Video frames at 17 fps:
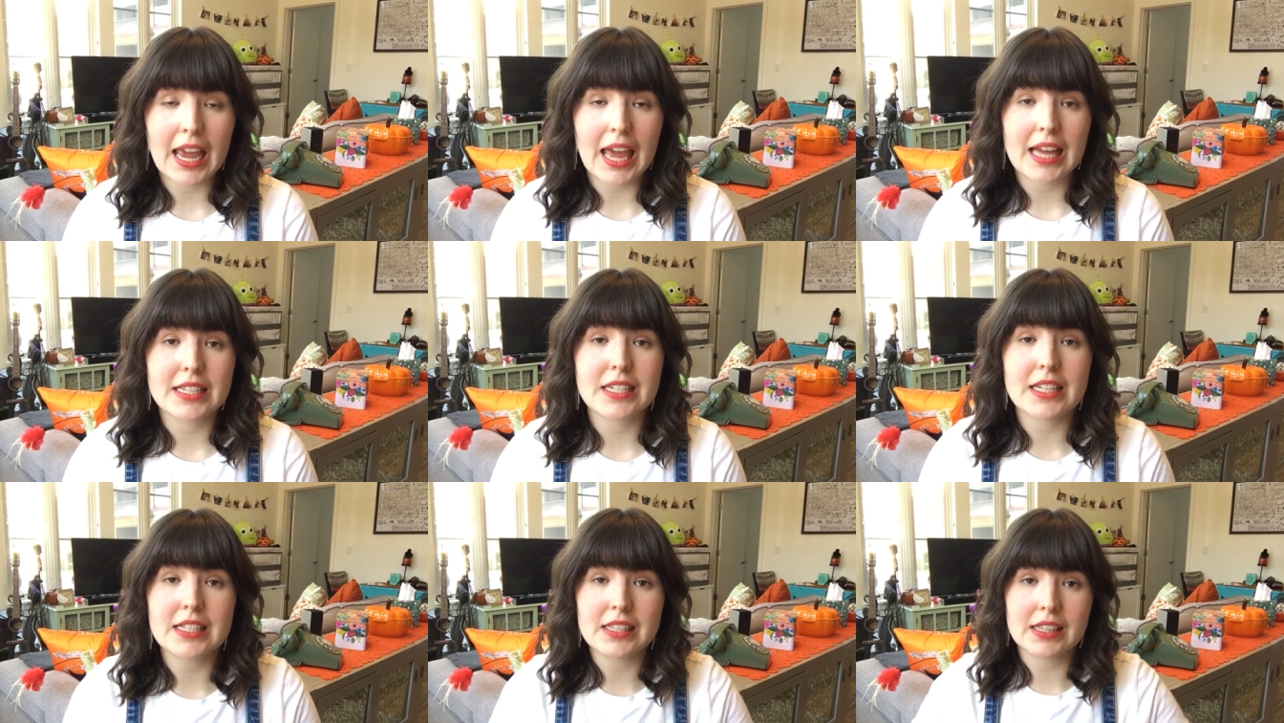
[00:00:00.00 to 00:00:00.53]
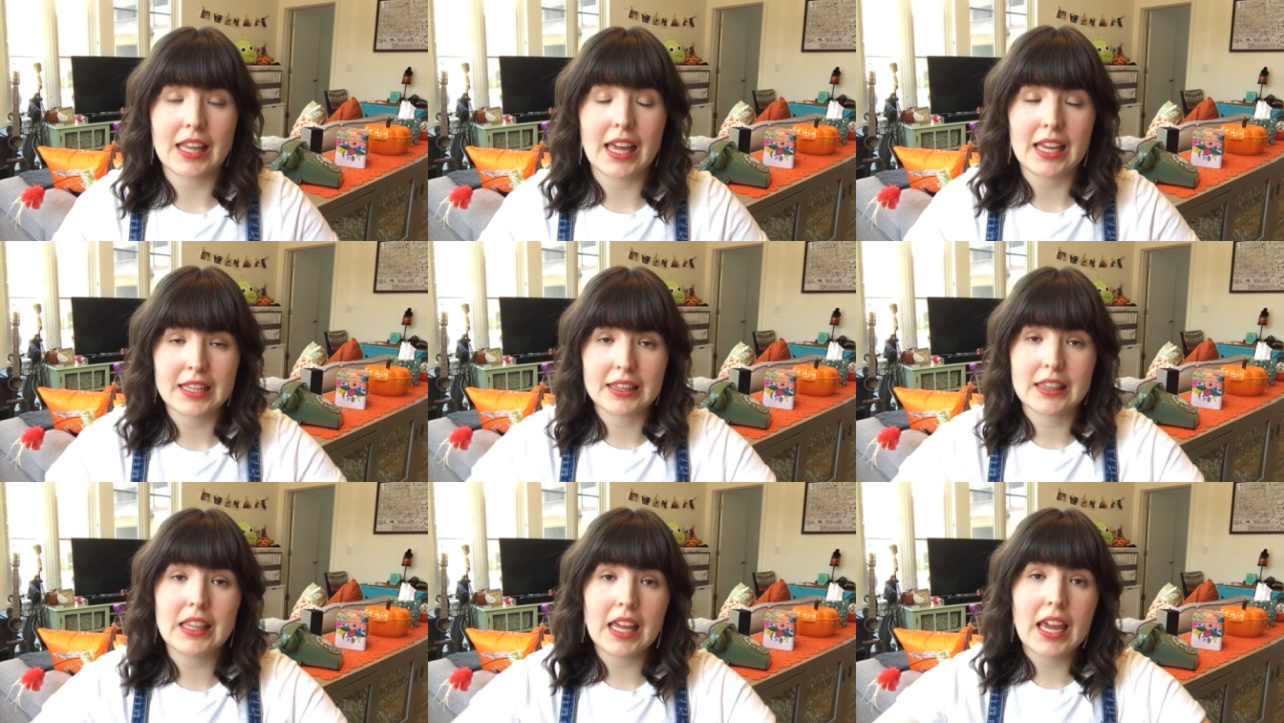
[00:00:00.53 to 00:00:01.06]
I had to like
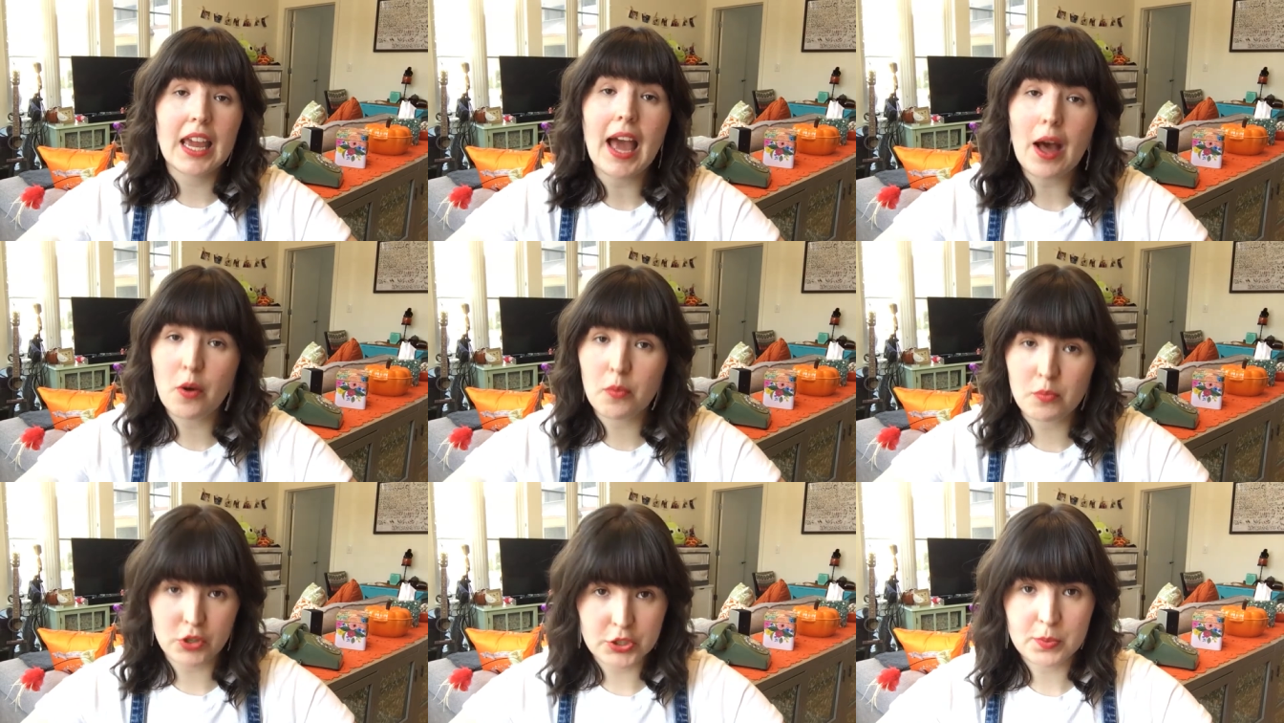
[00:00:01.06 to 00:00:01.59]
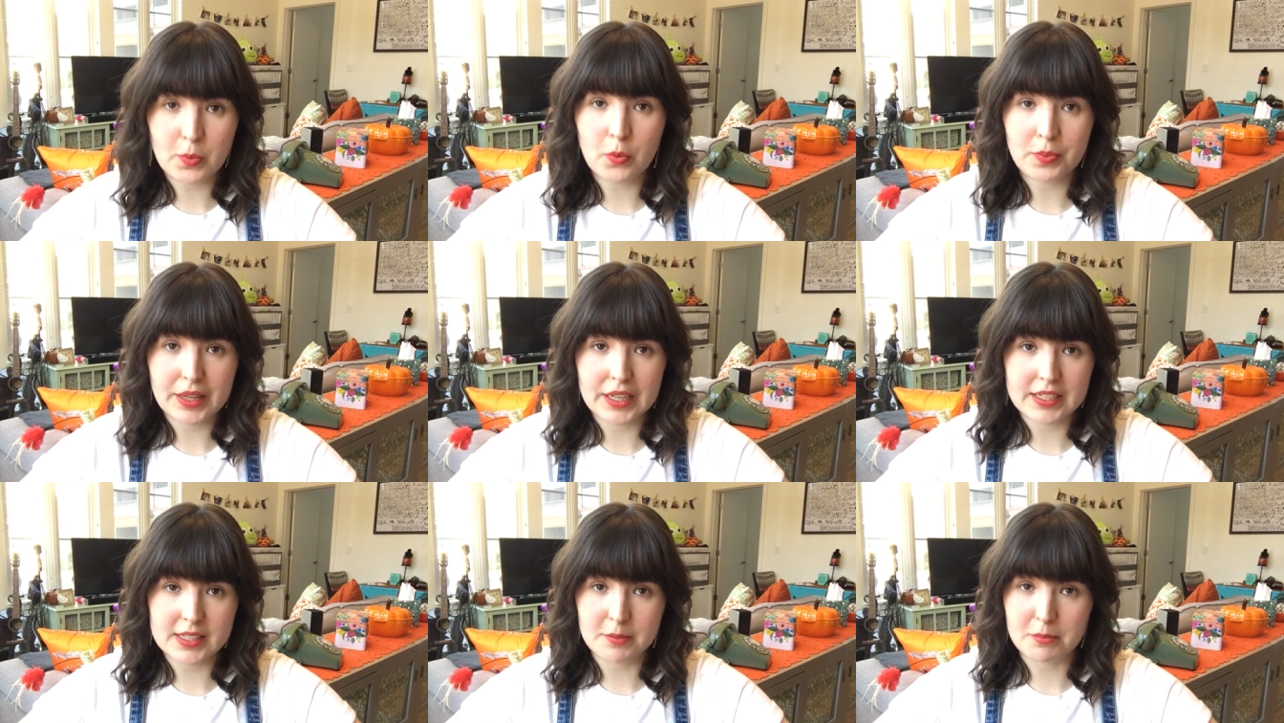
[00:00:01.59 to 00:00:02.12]
lay out multiple
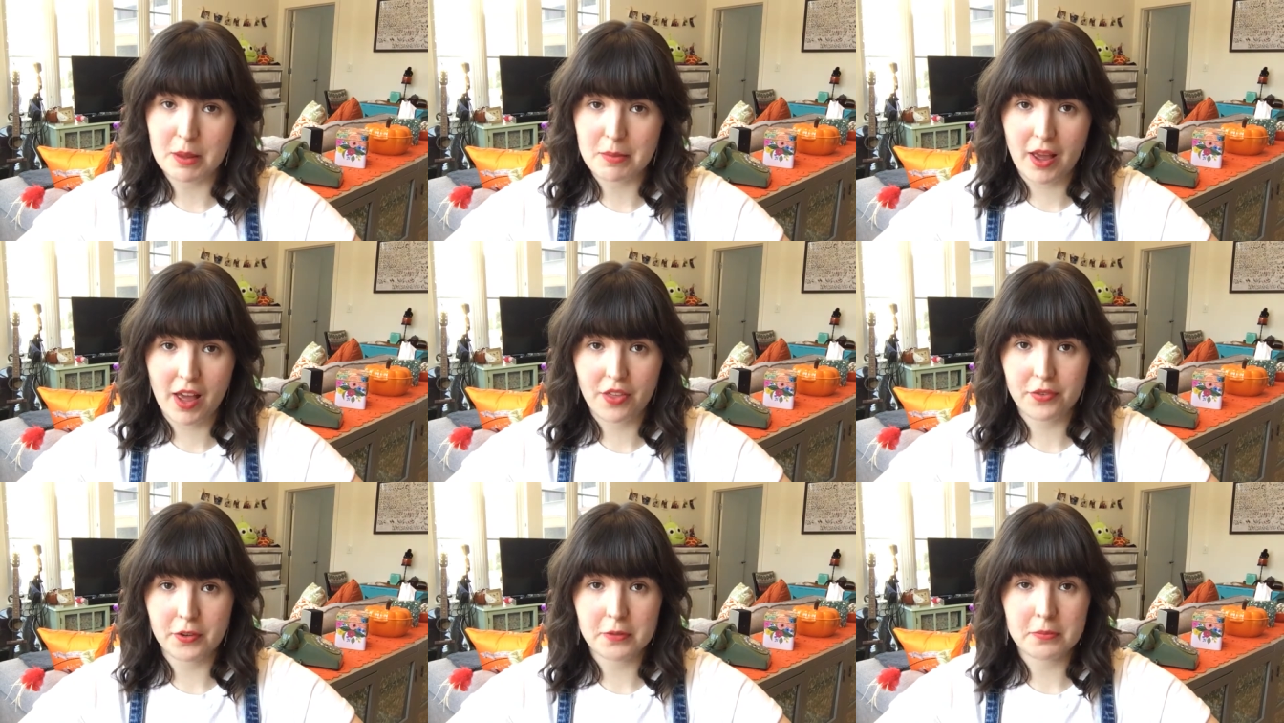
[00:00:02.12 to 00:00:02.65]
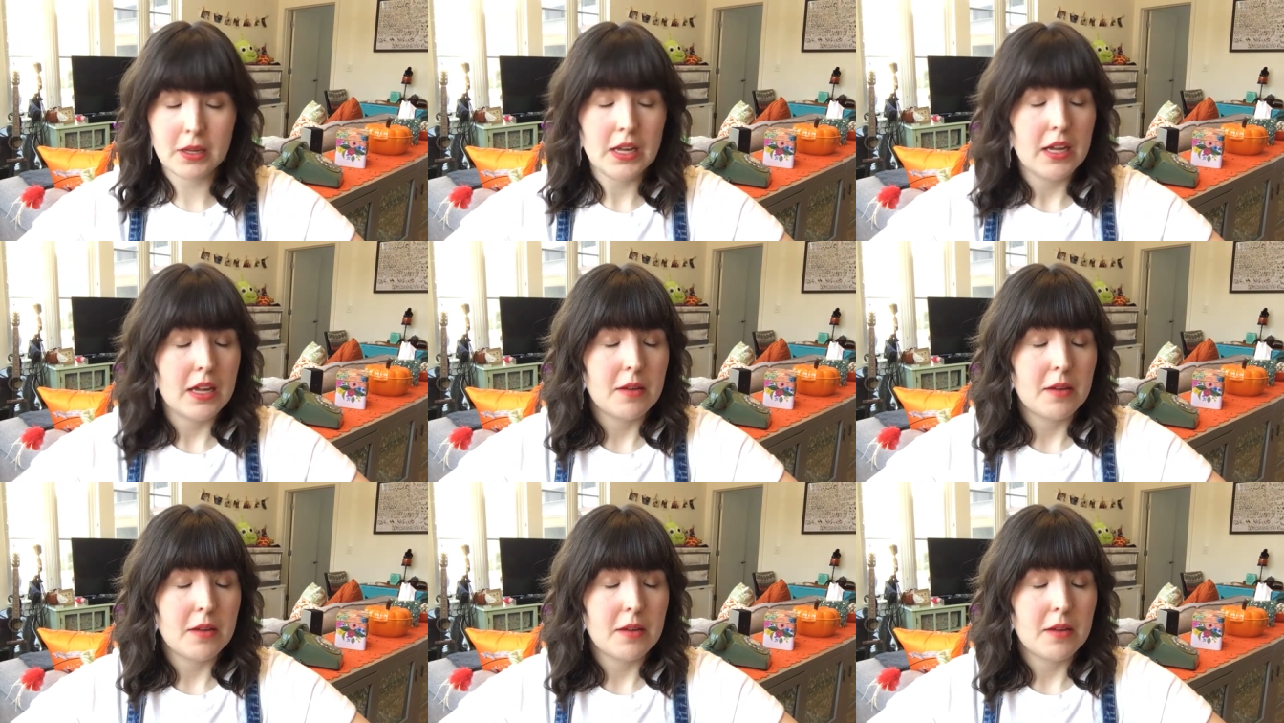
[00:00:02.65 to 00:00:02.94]
planks in my bathroom